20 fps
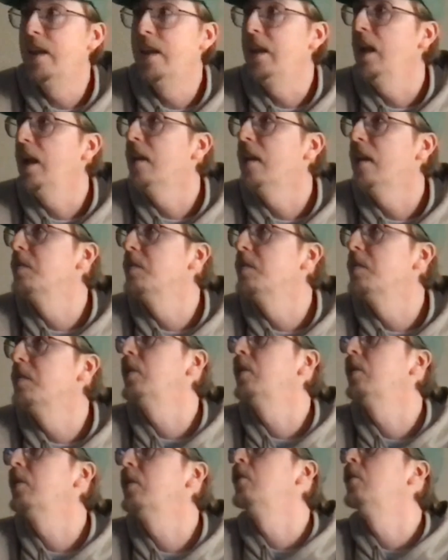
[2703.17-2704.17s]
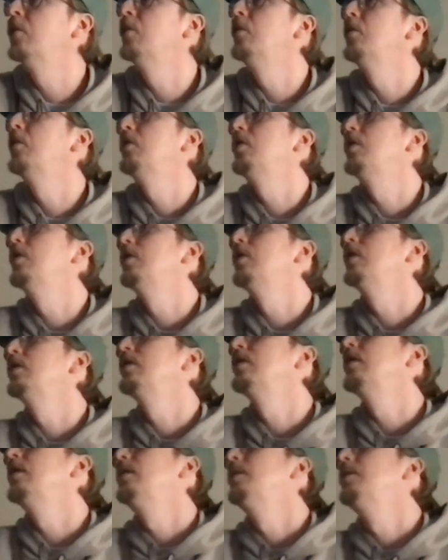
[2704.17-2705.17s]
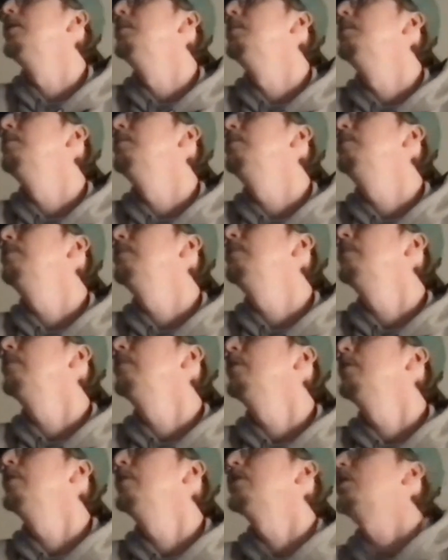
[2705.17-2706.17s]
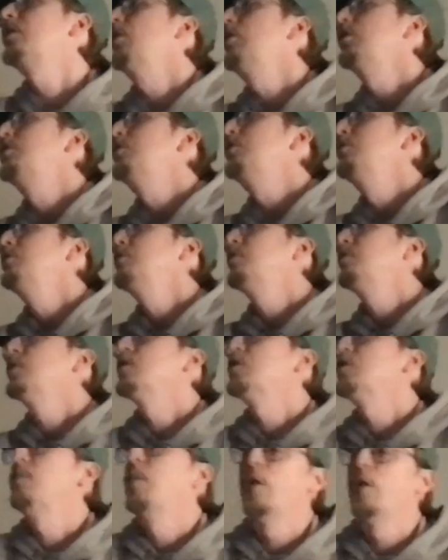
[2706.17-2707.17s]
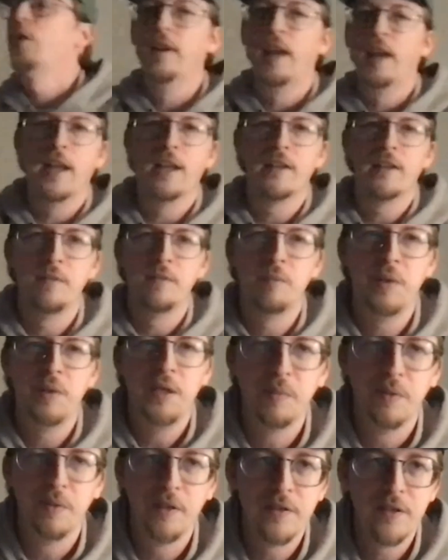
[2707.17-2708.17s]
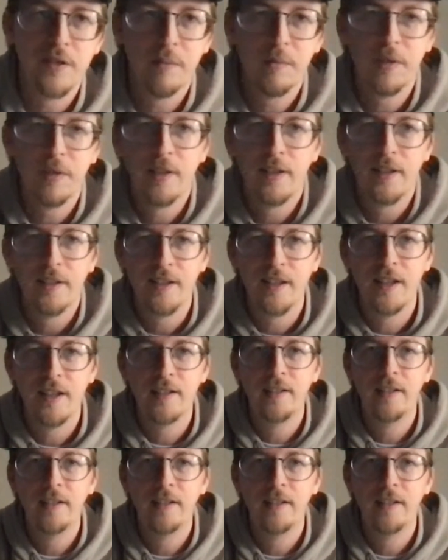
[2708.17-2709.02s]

then he has a book called what is it, Cartoons for Smart and Handsome People or something like that.